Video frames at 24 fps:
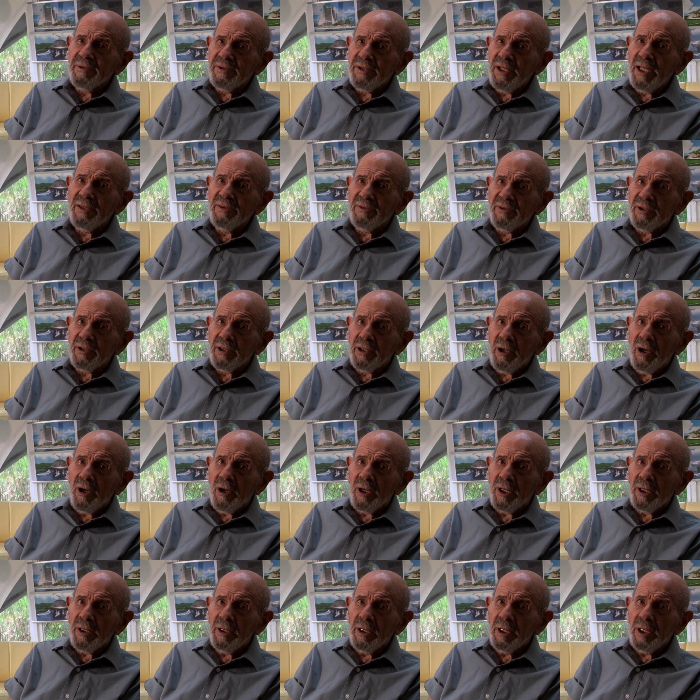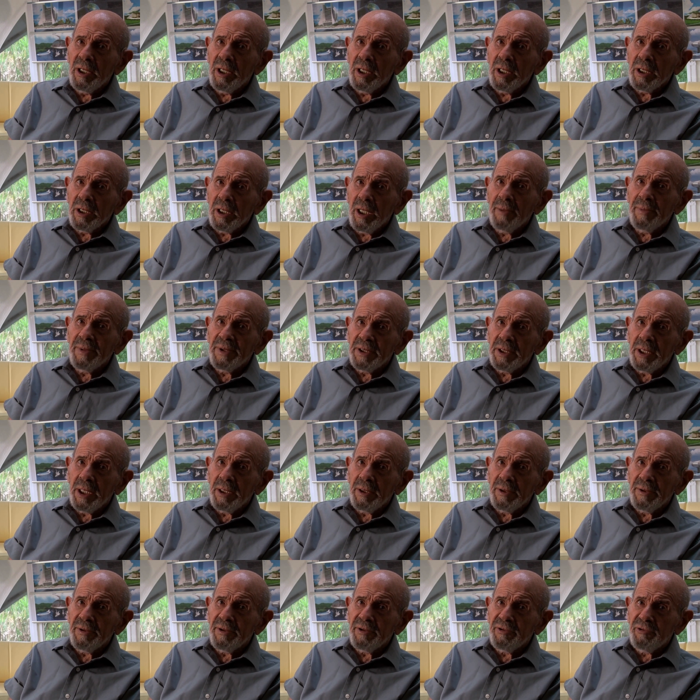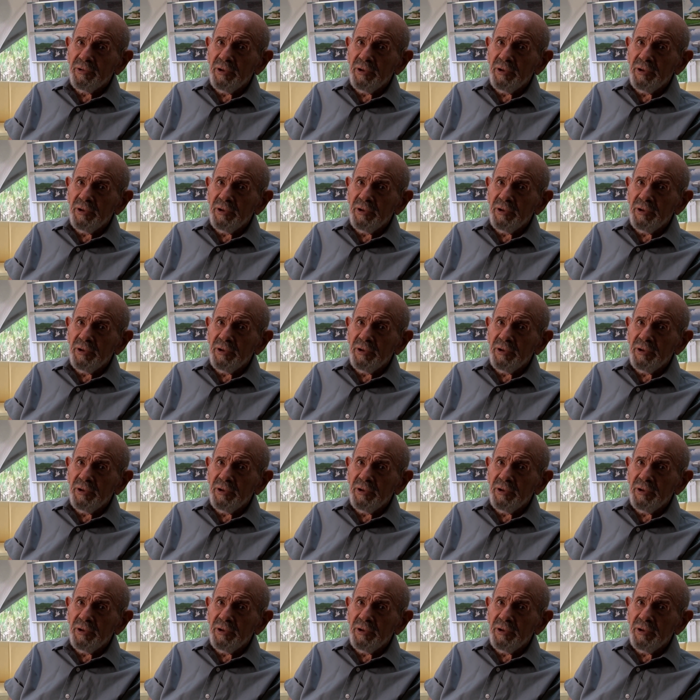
sense a car coming down the